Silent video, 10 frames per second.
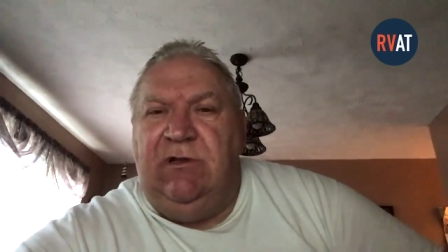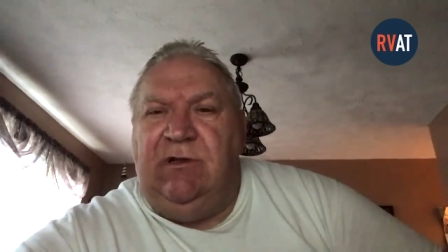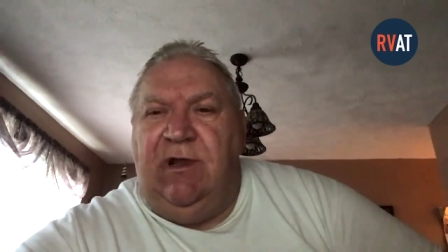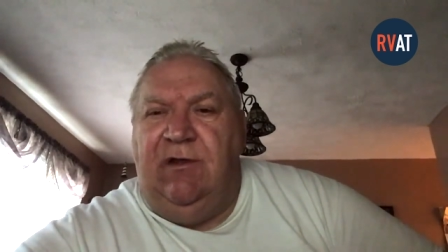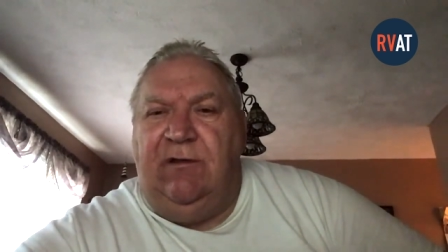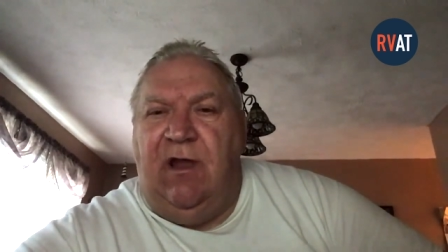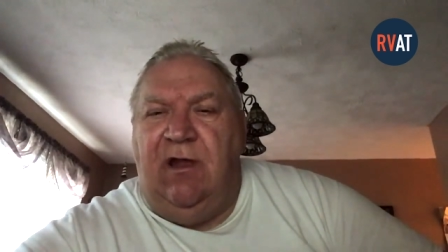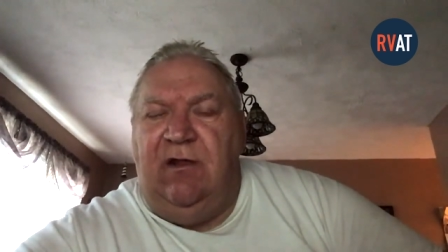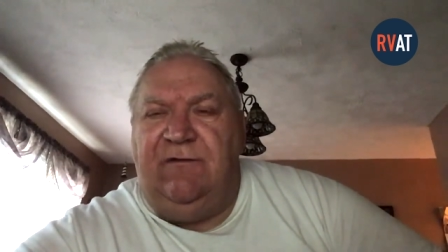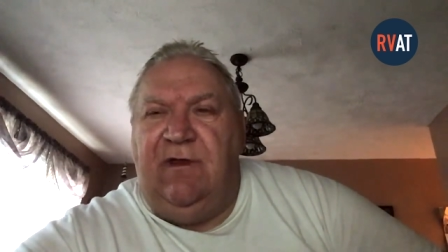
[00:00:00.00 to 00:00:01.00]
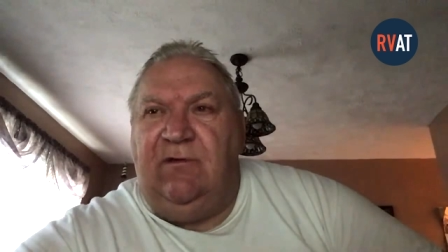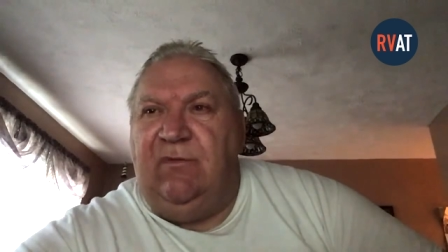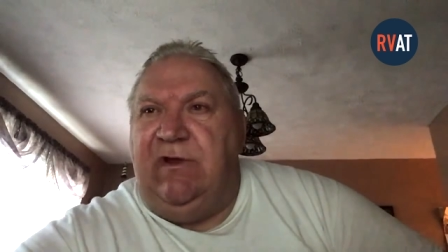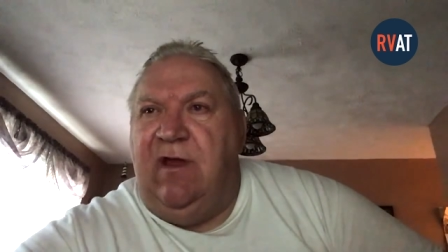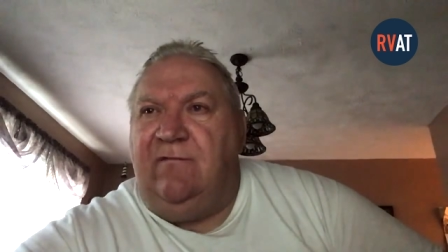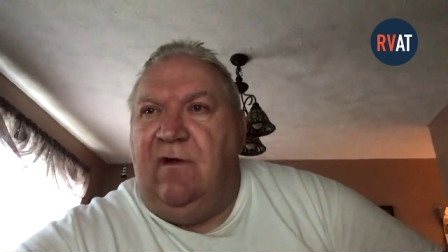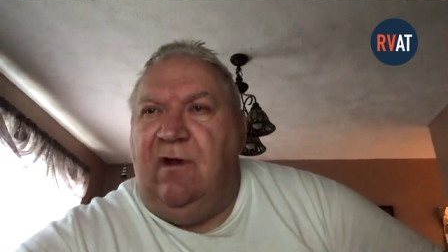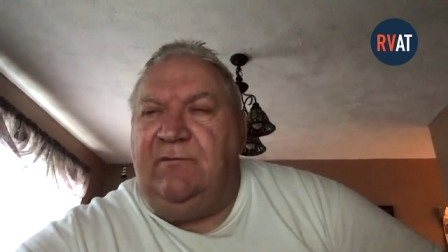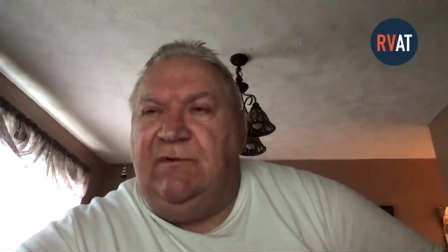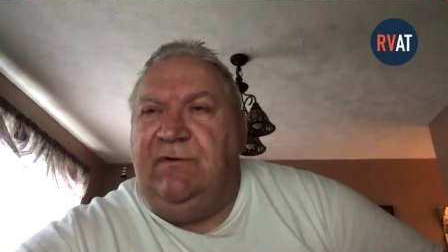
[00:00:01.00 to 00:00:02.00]
And I, I think we have an
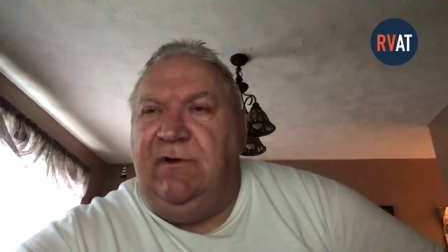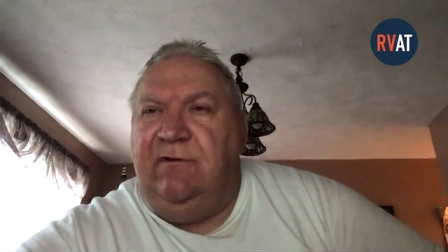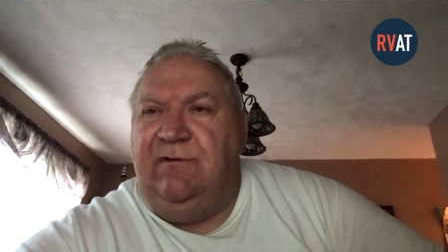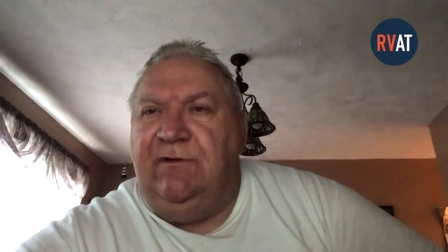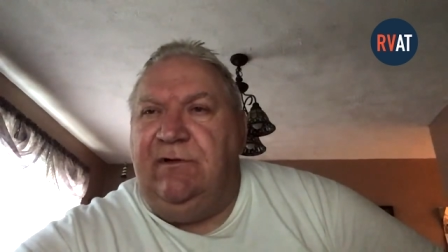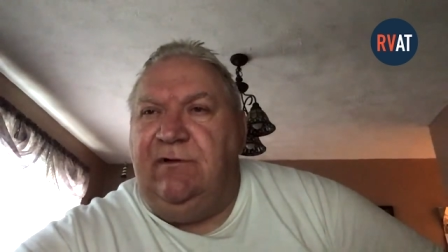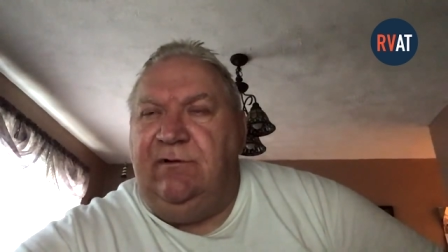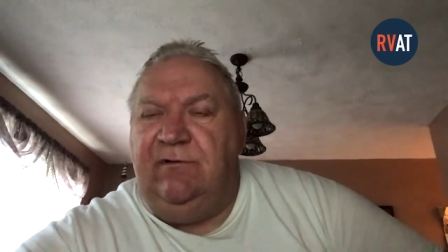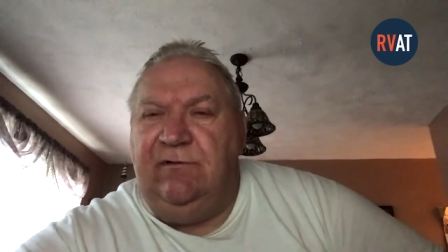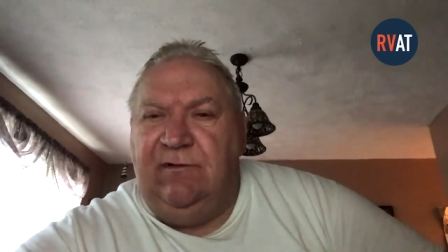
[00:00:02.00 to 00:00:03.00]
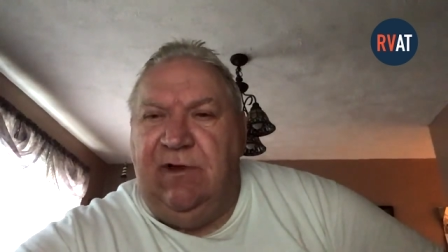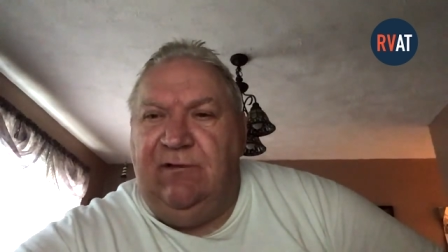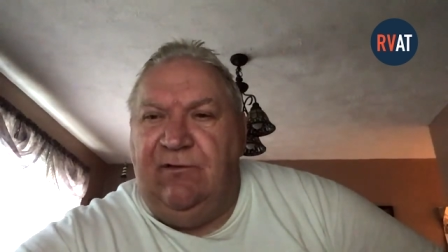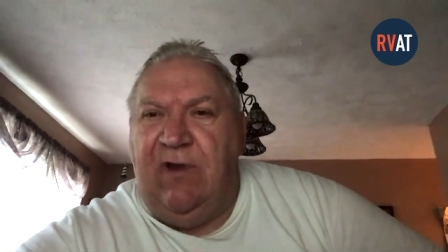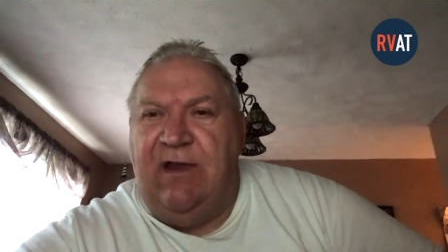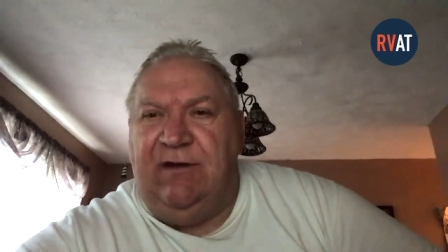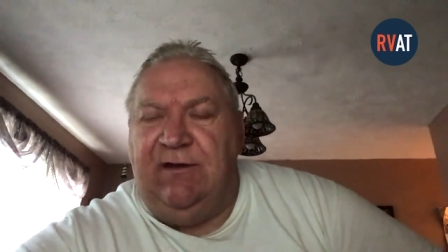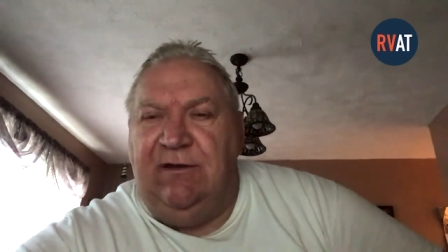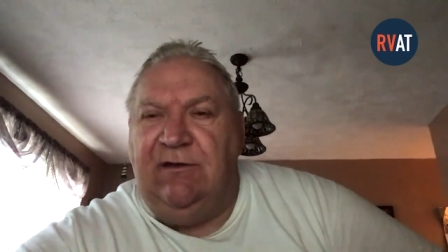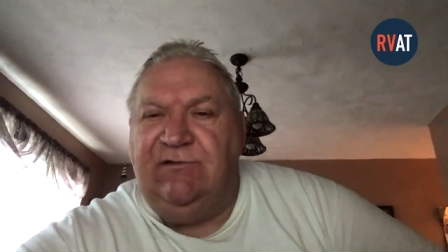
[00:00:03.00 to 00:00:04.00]
opportunity granted
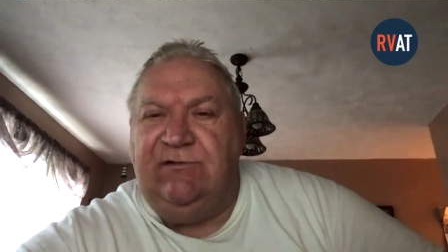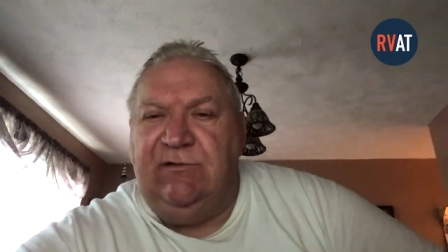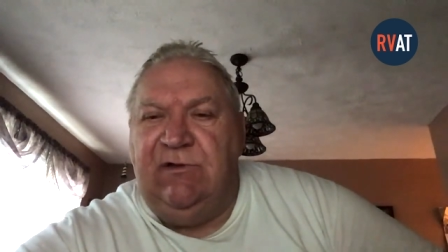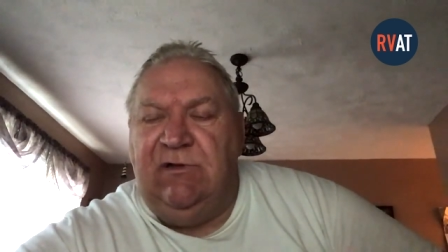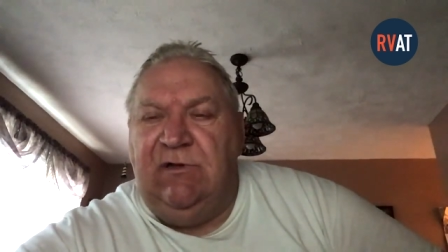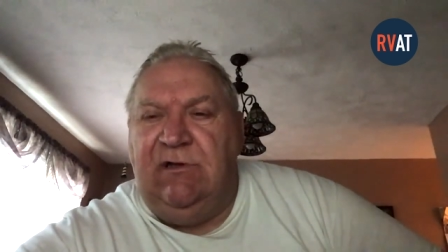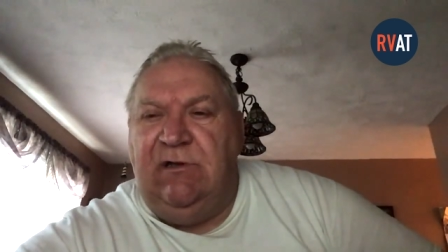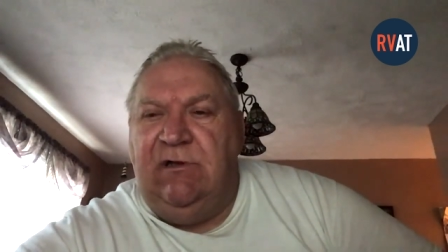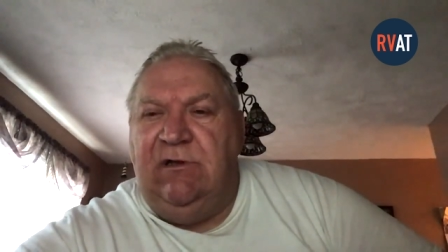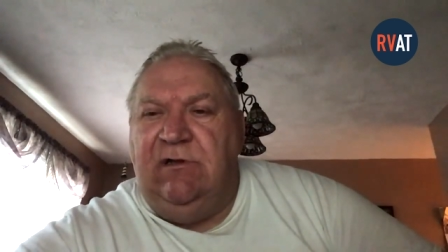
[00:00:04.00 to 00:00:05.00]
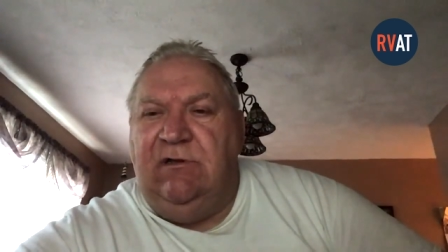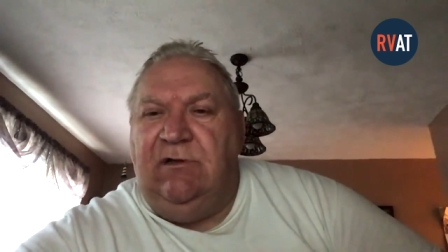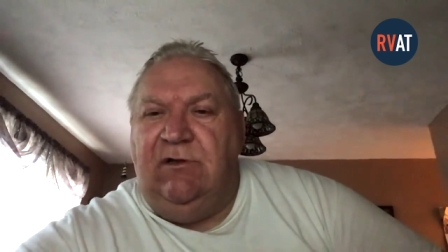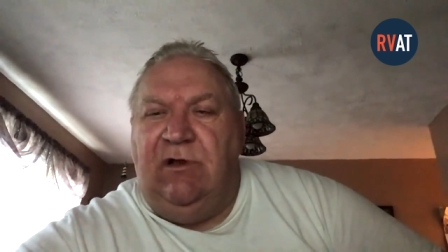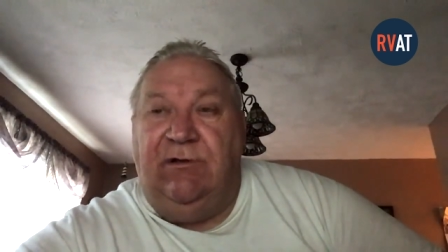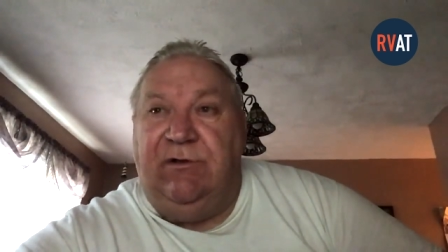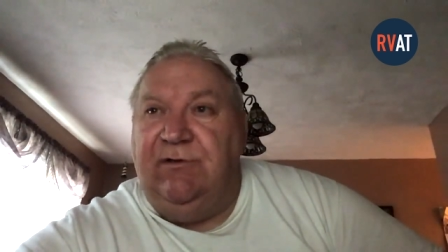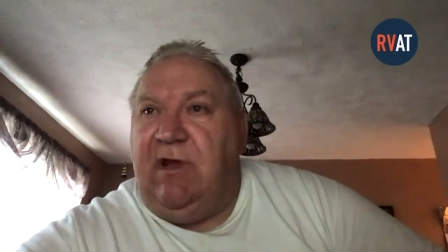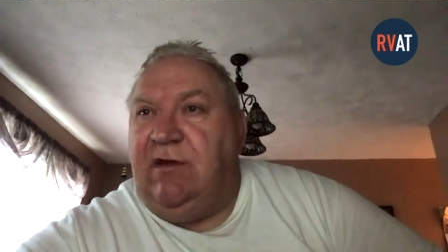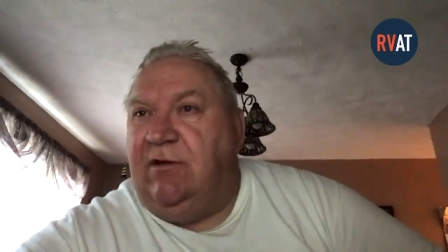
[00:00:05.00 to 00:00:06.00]
us uh, to
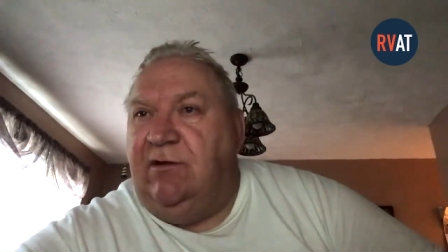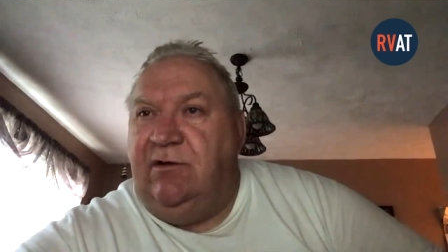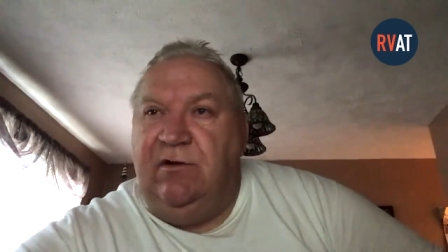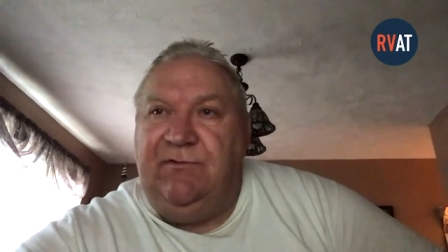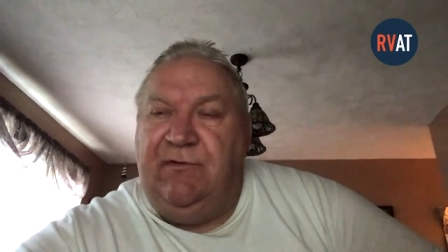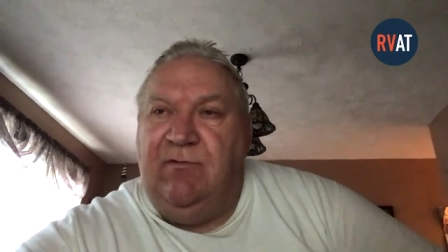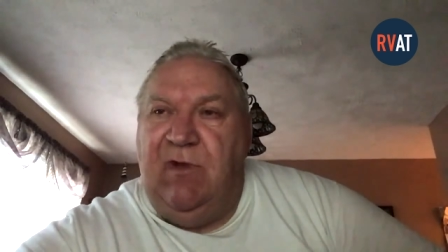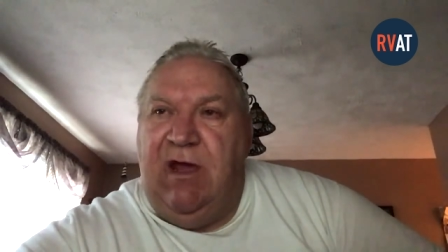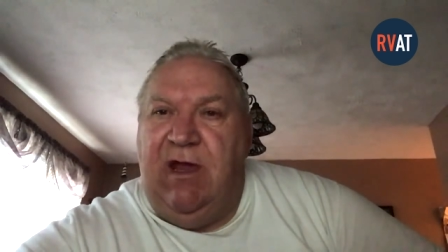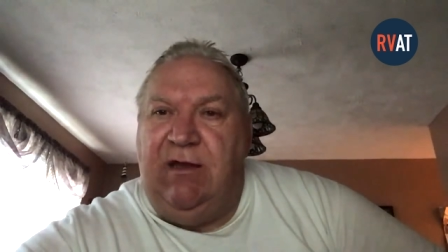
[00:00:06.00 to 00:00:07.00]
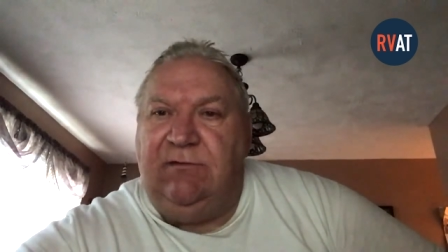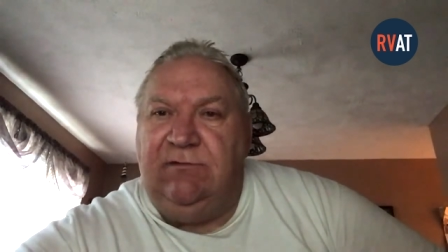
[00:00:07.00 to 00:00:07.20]
take our country back.